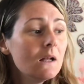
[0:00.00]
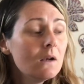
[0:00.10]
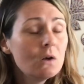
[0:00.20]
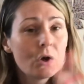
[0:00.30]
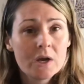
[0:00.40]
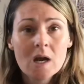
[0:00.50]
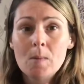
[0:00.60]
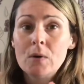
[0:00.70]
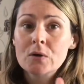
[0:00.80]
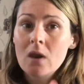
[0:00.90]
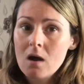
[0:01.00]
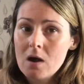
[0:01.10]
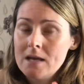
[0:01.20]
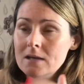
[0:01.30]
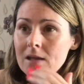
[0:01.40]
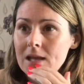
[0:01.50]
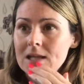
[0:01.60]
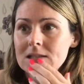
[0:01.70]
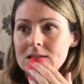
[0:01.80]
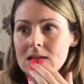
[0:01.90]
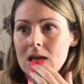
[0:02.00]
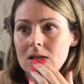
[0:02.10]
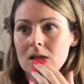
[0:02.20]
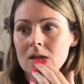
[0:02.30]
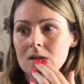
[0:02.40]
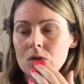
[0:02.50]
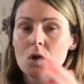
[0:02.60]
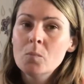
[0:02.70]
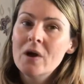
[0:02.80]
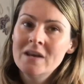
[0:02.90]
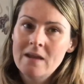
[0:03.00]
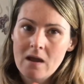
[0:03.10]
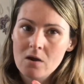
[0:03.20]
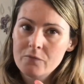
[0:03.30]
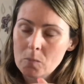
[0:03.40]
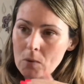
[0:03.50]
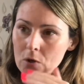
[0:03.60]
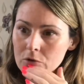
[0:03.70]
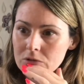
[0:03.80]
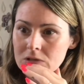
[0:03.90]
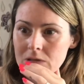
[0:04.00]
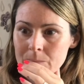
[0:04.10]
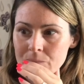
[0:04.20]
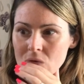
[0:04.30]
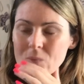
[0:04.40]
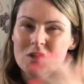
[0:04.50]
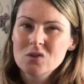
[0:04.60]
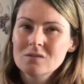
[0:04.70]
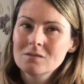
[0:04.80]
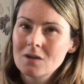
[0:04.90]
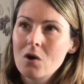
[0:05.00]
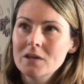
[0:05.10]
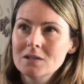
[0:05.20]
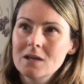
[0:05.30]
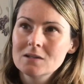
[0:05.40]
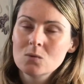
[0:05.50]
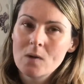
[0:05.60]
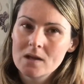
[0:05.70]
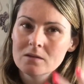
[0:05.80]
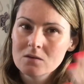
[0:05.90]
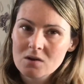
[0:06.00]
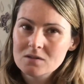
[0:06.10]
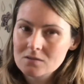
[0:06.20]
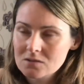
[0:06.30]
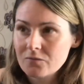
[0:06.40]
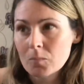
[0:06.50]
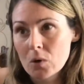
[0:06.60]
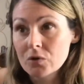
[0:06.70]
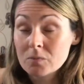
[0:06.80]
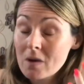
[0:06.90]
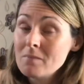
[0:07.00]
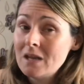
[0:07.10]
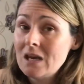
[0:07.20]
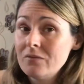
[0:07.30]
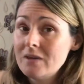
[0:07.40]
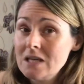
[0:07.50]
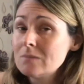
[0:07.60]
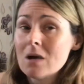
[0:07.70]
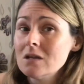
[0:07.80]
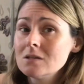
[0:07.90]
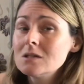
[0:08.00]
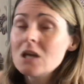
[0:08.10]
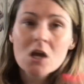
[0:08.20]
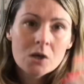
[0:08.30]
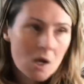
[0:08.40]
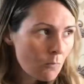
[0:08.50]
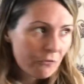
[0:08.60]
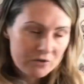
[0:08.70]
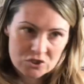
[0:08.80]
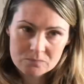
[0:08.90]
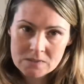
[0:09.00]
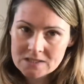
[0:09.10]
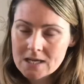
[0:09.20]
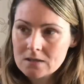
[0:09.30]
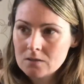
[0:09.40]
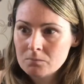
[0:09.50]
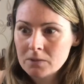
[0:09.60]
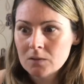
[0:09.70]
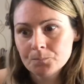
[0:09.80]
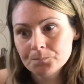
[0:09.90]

looking up online, it said you can put a net over the pond, which kind of takes away the niceness of the pond, but I mean, if needs must. No more fish has been taken, but